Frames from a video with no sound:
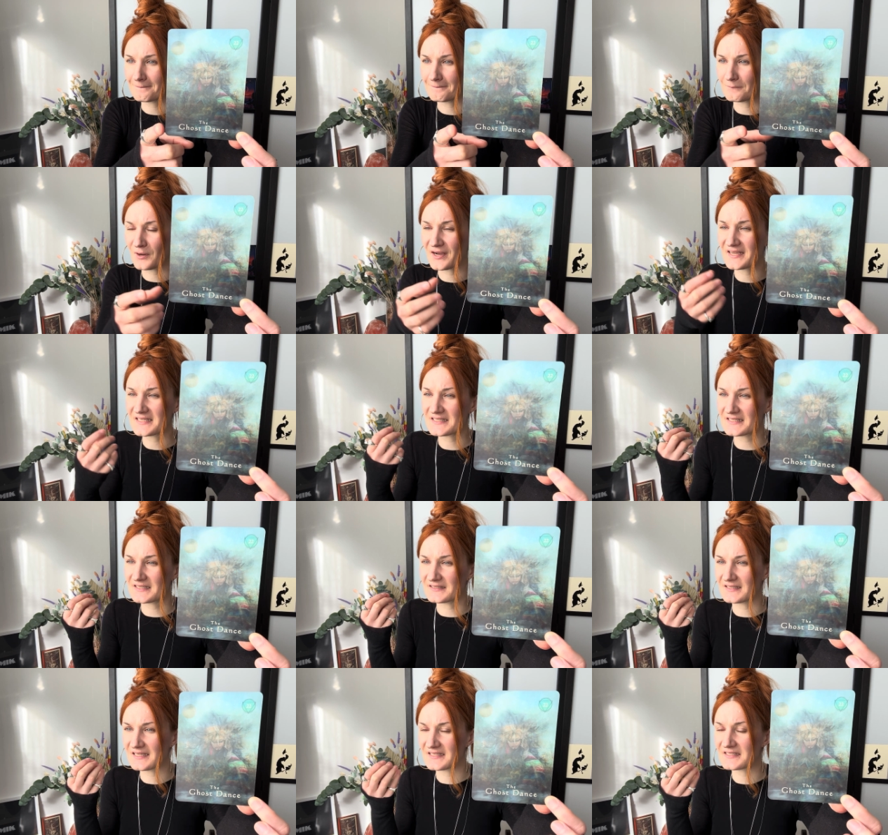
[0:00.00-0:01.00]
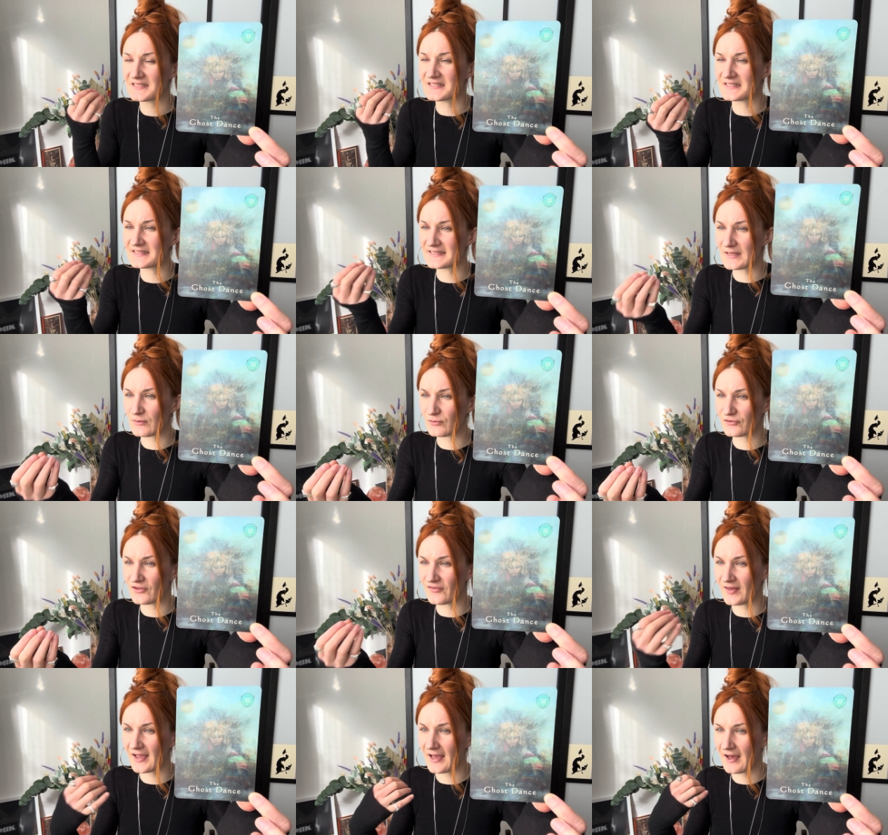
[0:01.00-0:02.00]
Right, it's a skill that
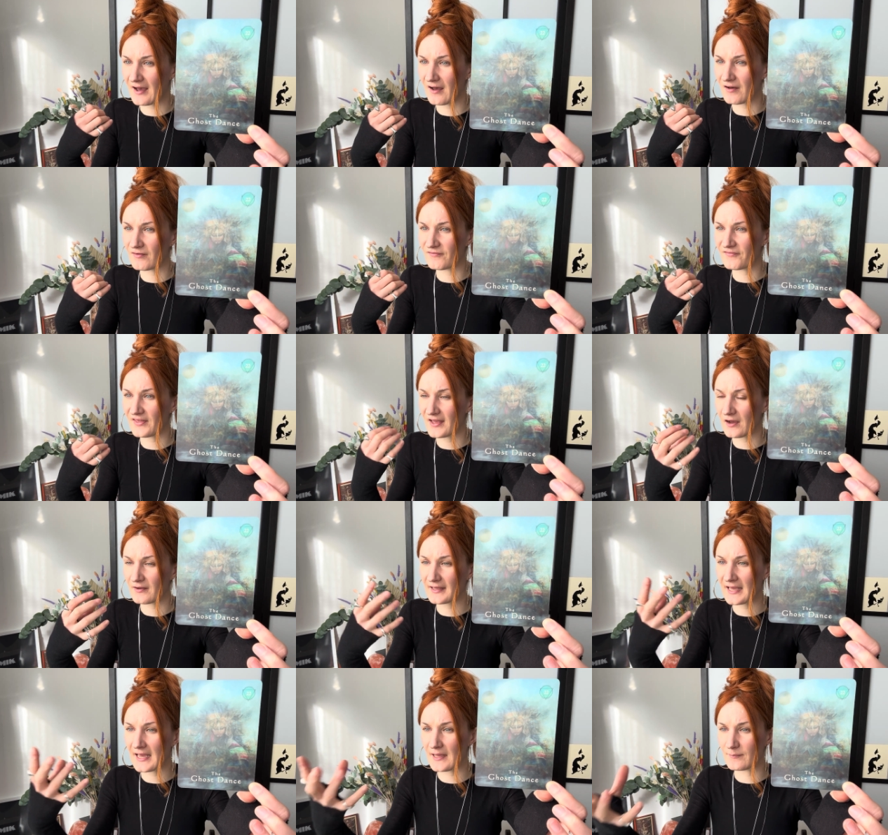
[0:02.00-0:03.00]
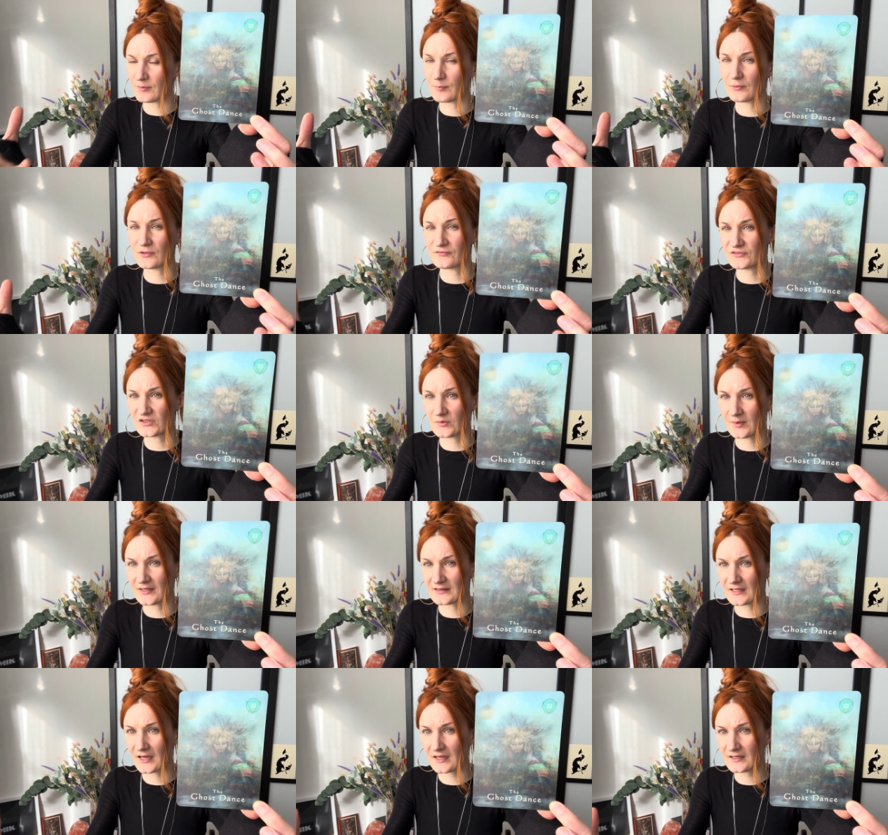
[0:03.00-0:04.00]
they have. They are capable of doing
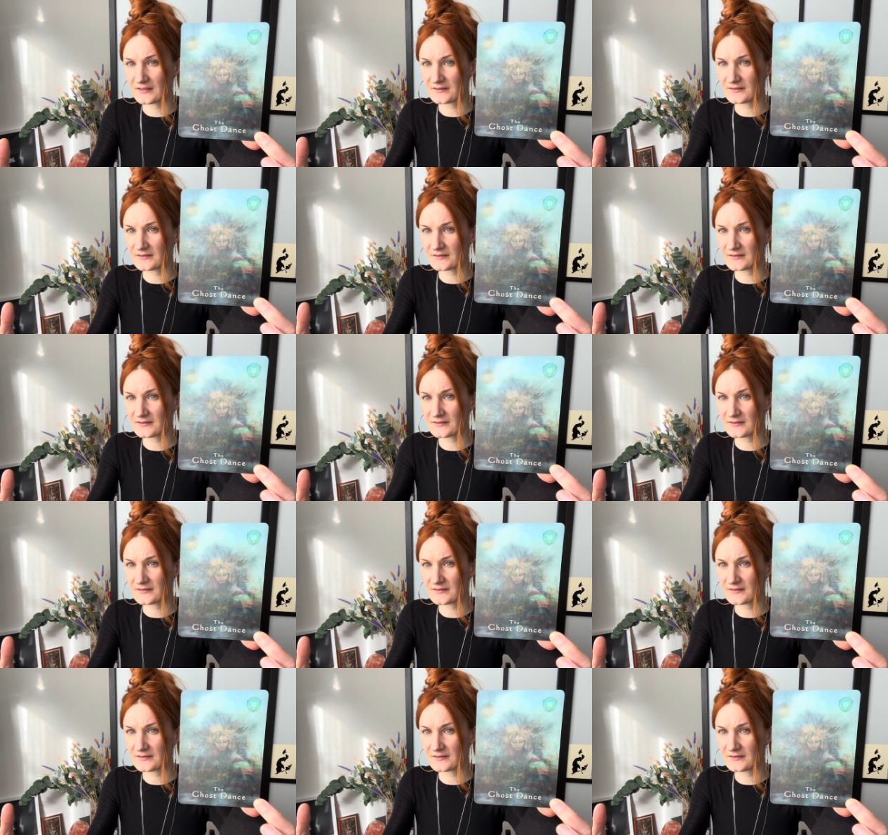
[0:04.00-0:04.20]
that.